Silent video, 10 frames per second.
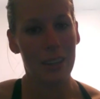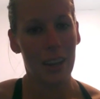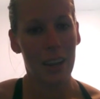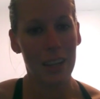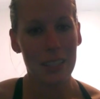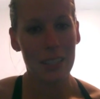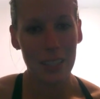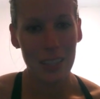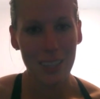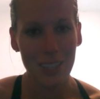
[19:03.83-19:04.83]
that I
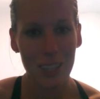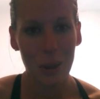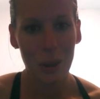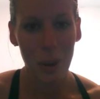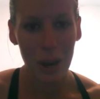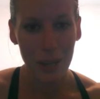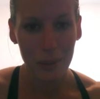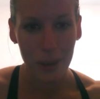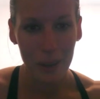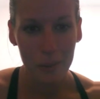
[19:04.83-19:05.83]
teach
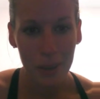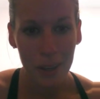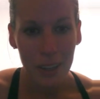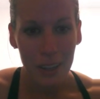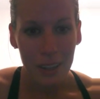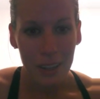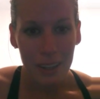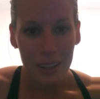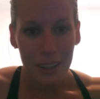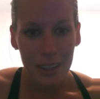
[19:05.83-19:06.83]
body wave.
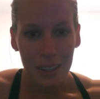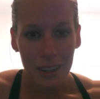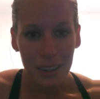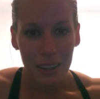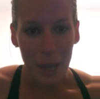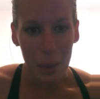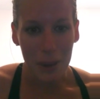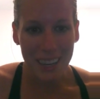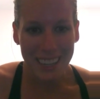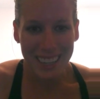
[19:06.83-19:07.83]
It's
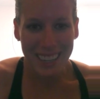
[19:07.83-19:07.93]
epic.